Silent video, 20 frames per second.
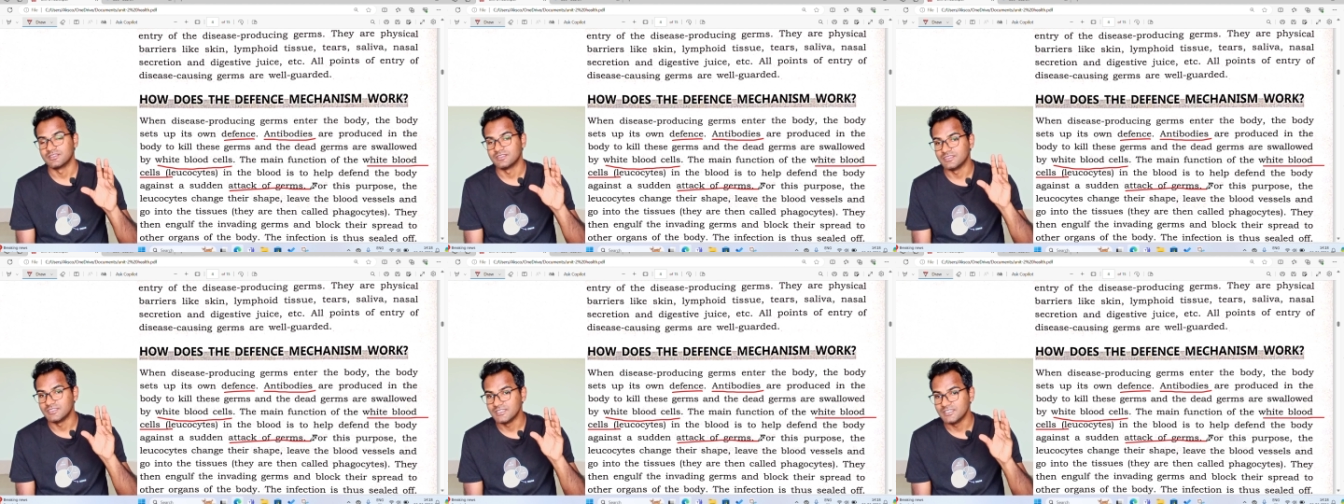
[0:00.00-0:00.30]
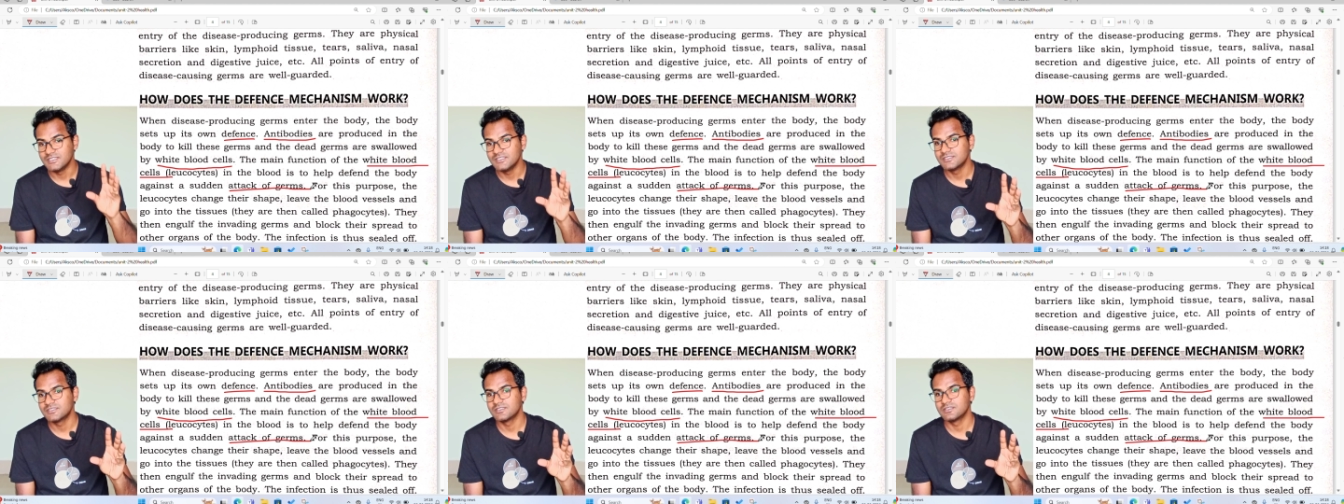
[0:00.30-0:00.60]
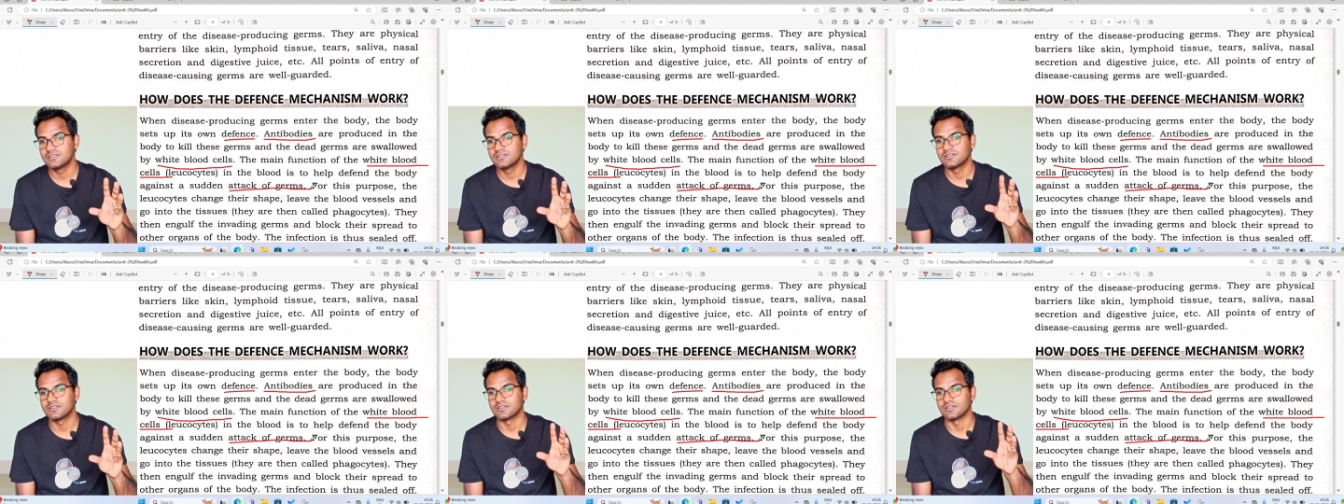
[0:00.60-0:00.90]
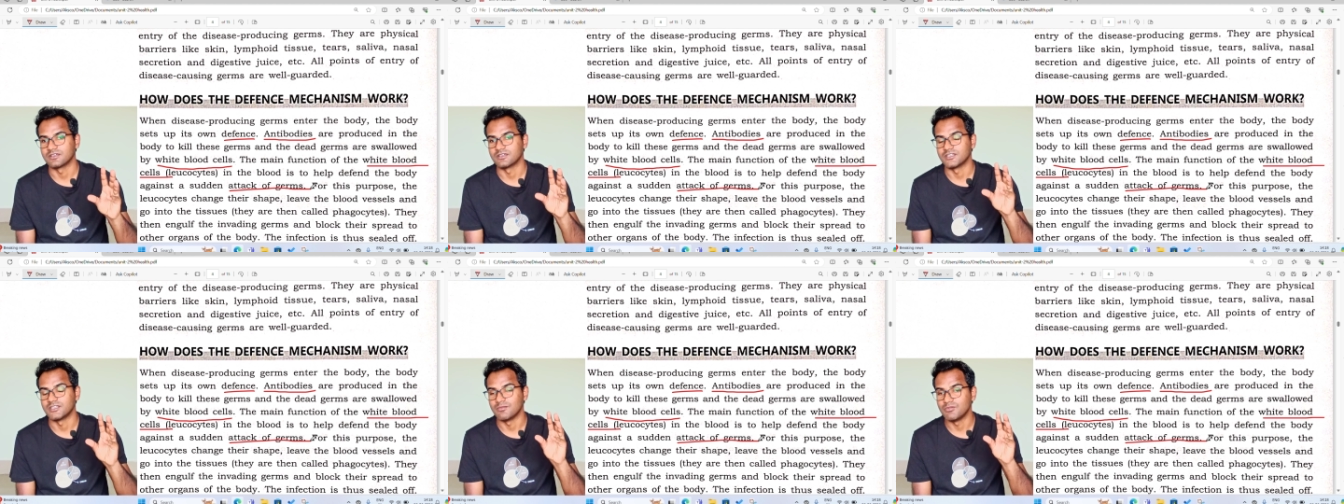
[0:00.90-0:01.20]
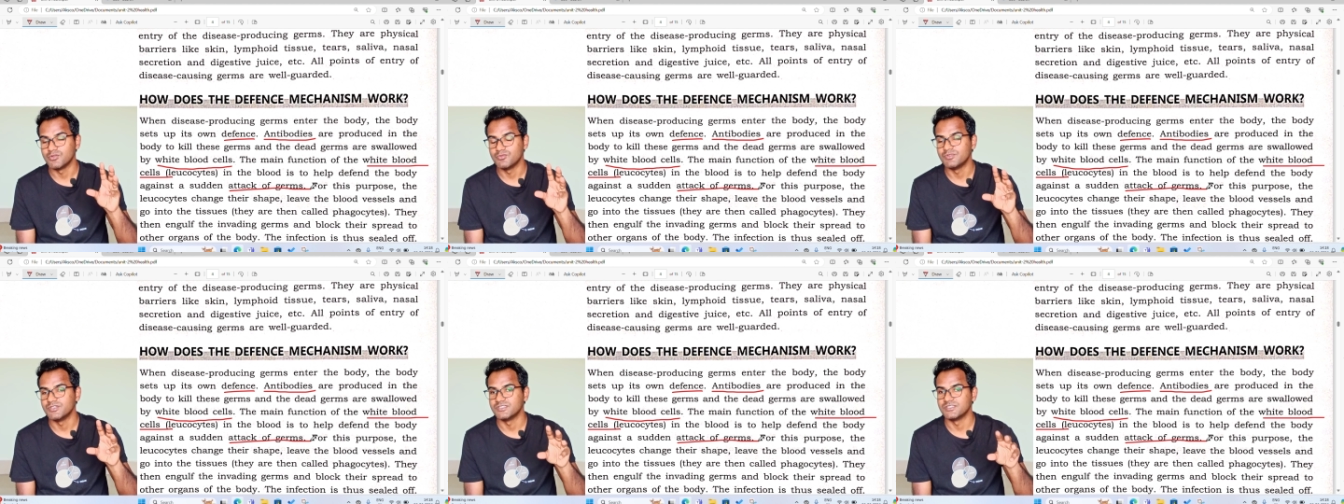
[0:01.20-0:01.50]
these
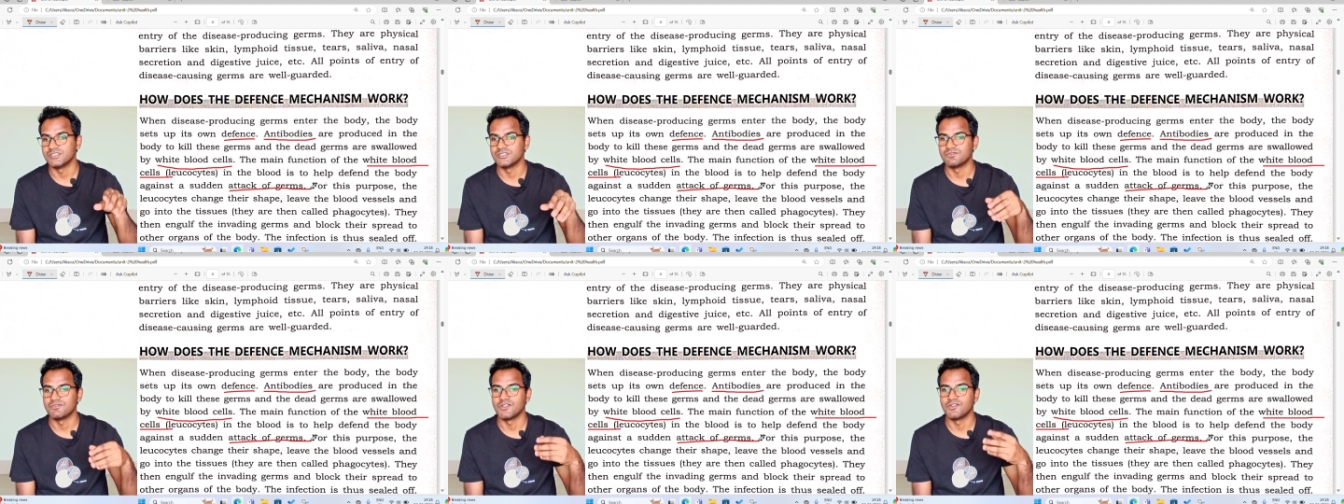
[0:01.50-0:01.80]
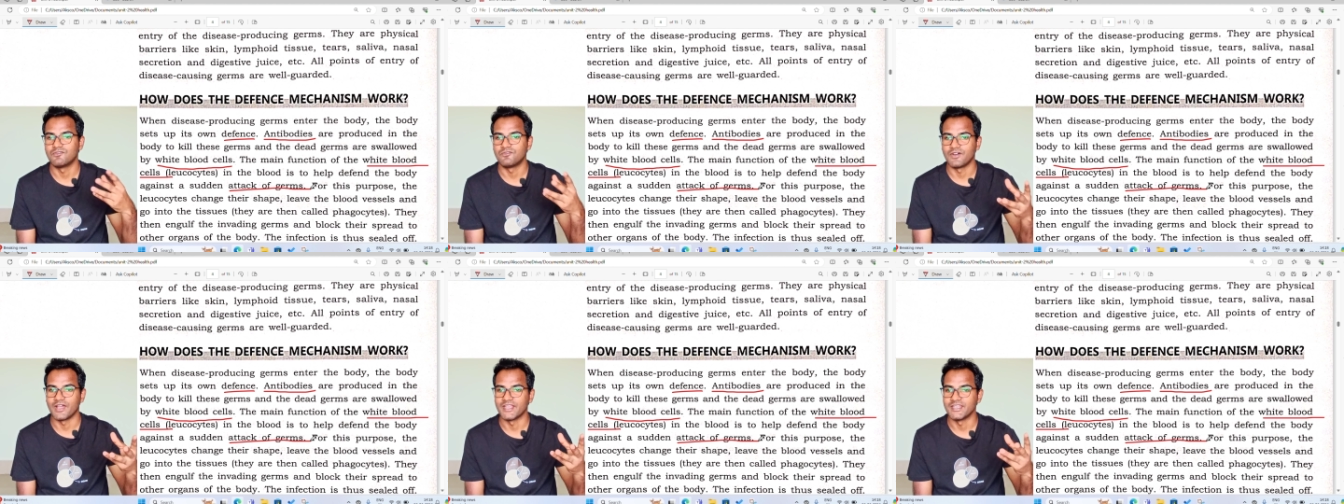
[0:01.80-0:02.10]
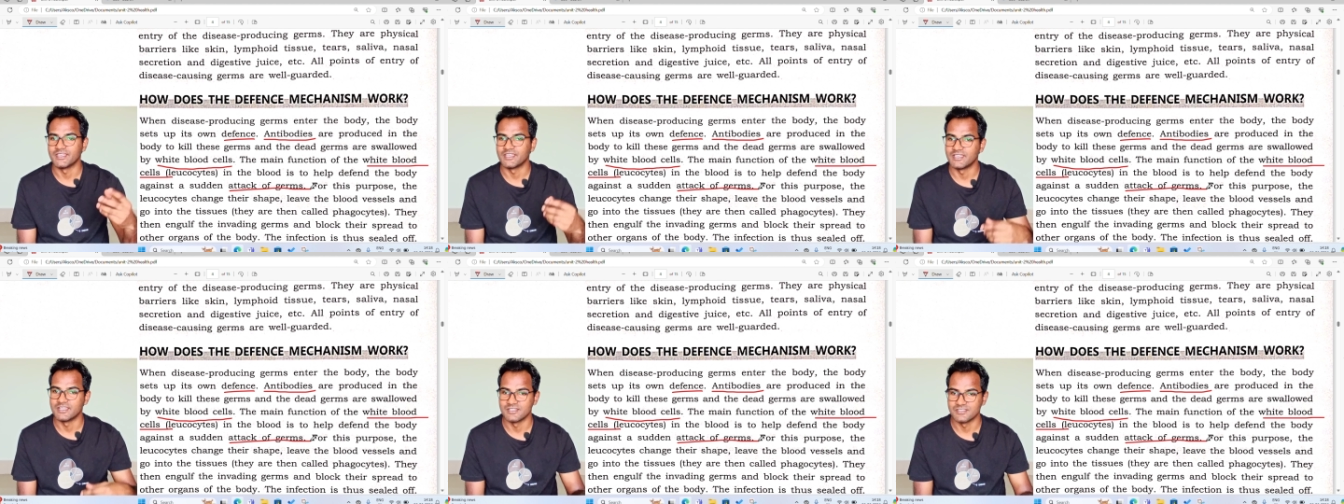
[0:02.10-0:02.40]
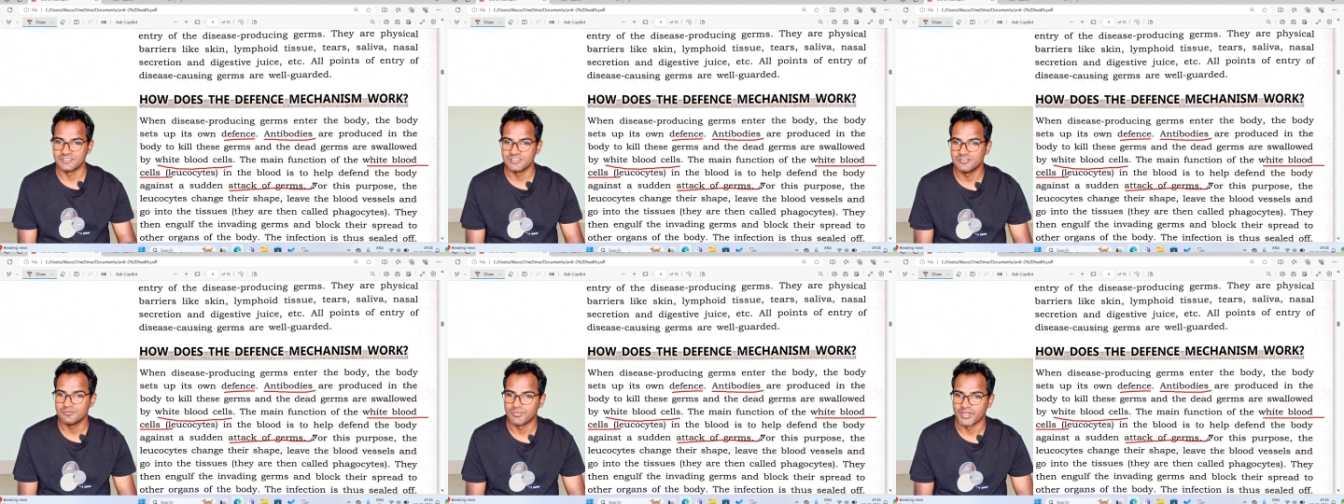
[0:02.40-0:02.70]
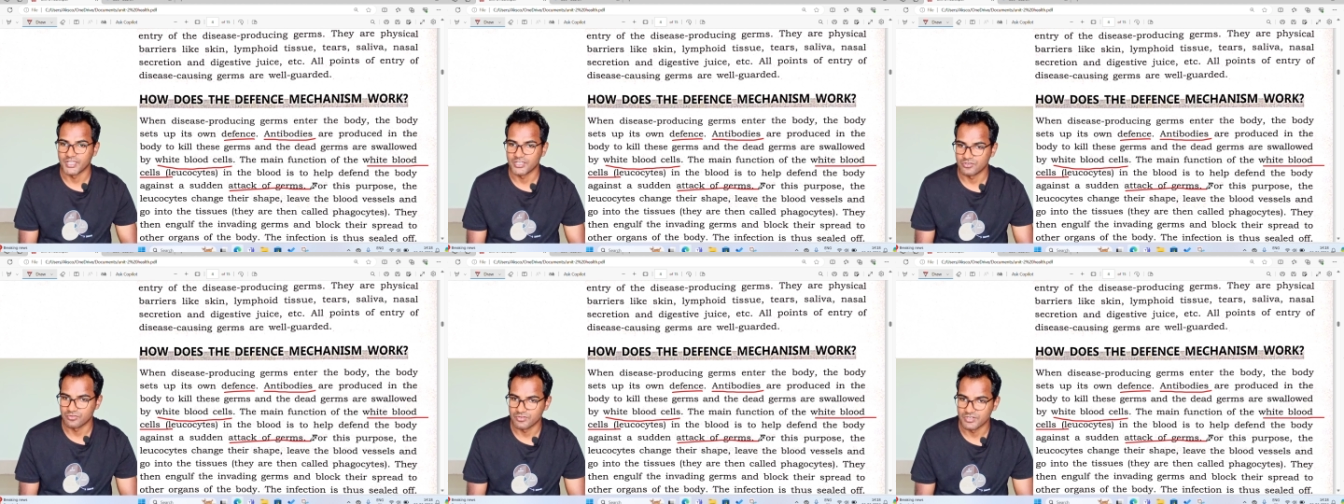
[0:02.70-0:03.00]
WBCs will fight against the
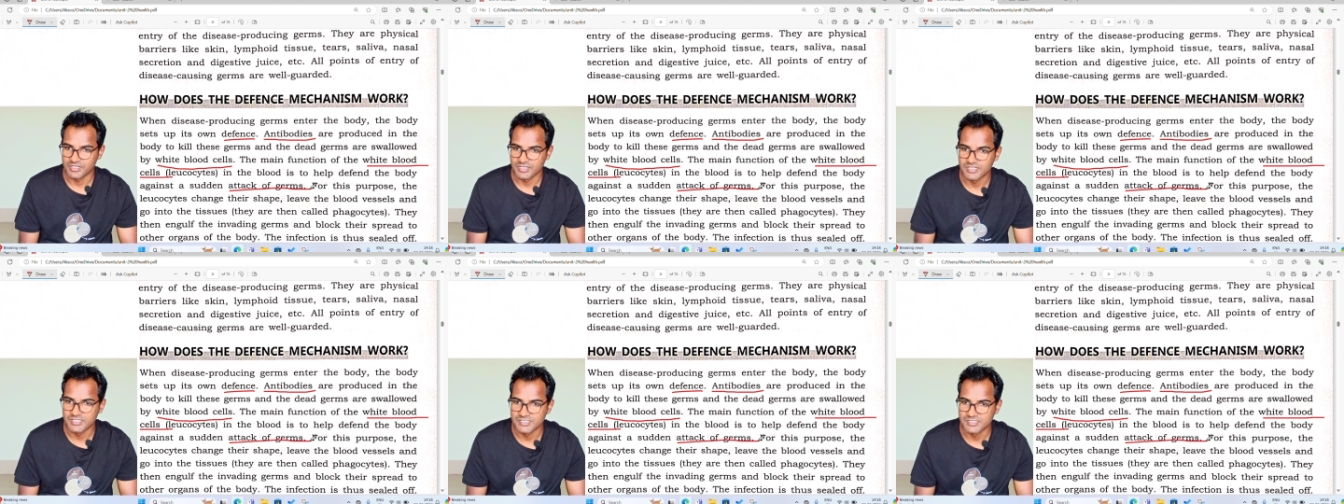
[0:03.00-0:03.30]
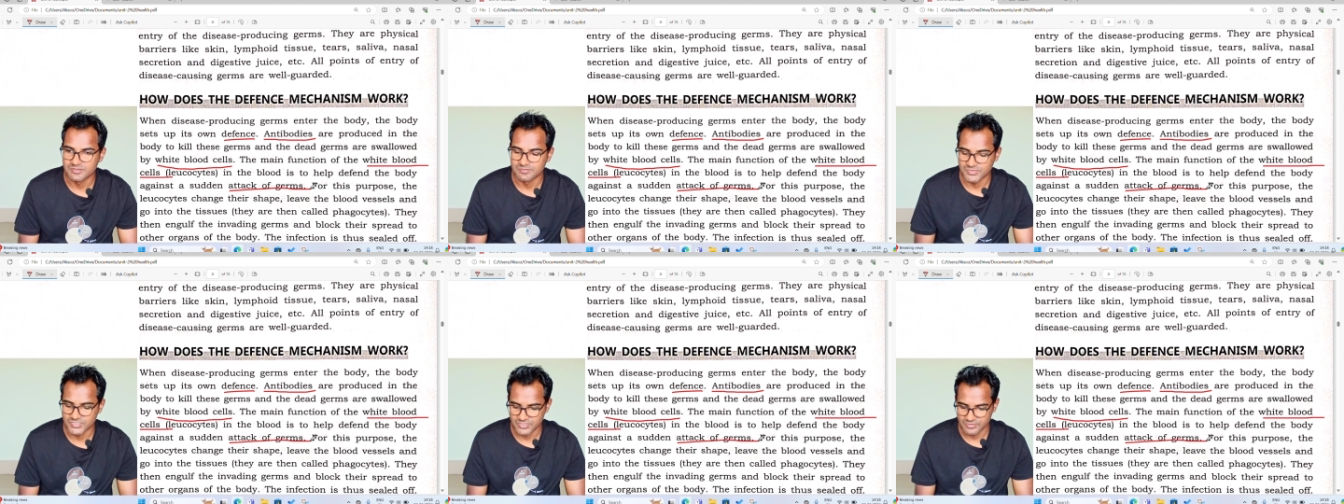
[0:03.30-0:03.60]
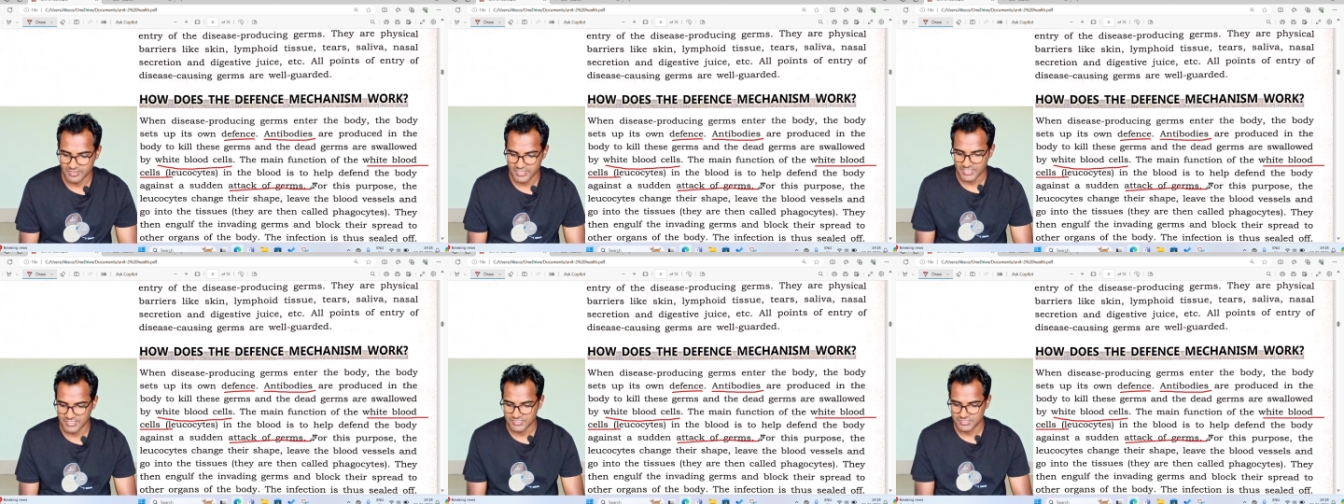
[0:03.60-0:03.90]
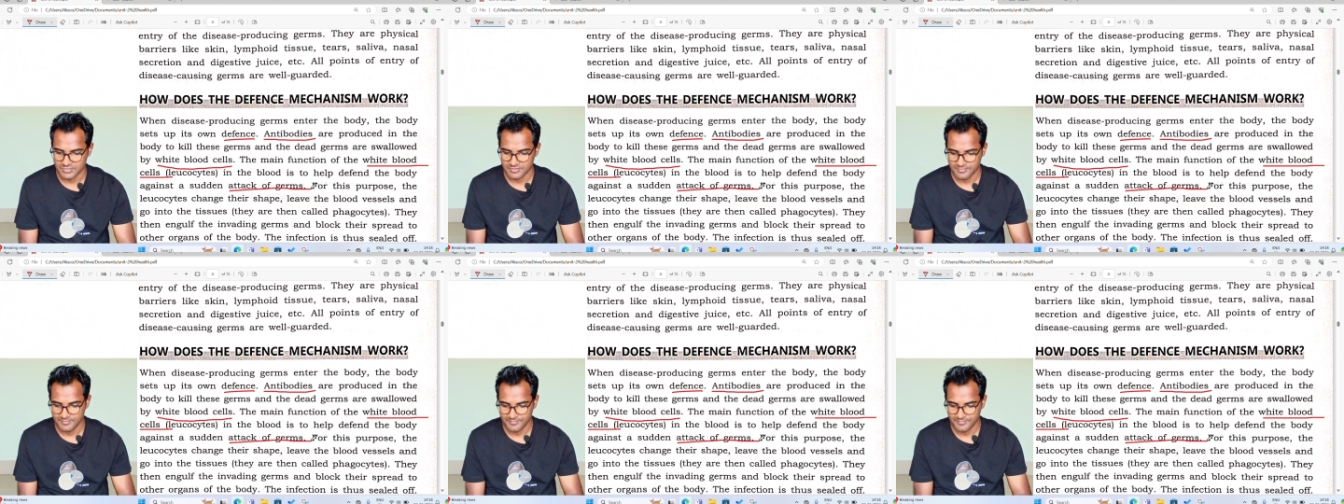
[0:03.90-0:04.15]
microorganisms, right?